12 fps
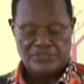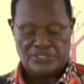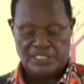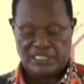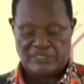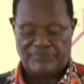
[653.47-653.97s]

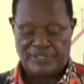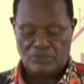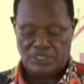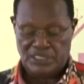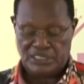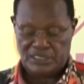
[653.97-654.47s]
Since the
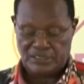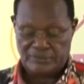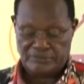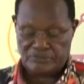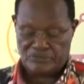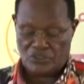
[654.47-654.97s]

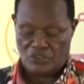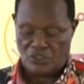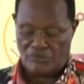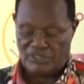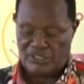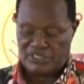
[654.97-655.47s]
founding
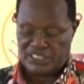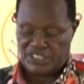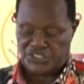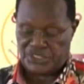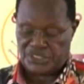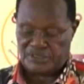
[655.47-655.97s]
of our
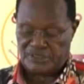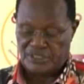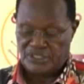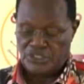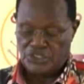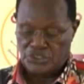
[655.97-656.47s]
nation,
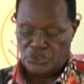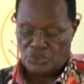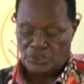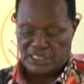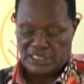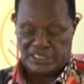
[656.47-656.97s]

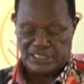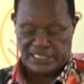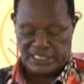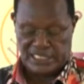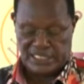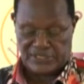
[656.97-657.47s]
you, the
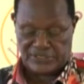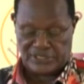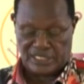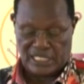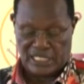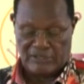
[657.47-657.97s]

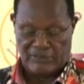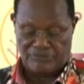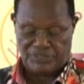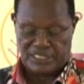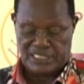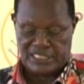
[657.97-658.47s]
engineers,
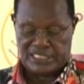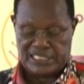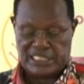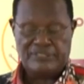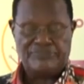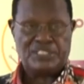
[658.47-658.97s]
have in a
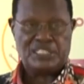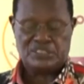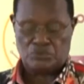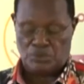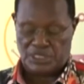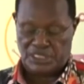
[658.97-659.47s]

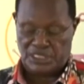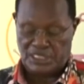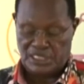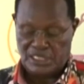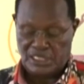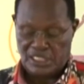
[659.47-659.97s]
significant way
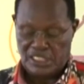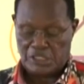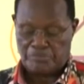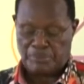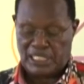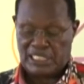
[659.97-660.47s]

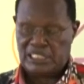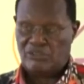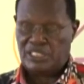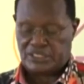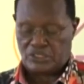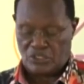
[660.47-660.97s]
spurred our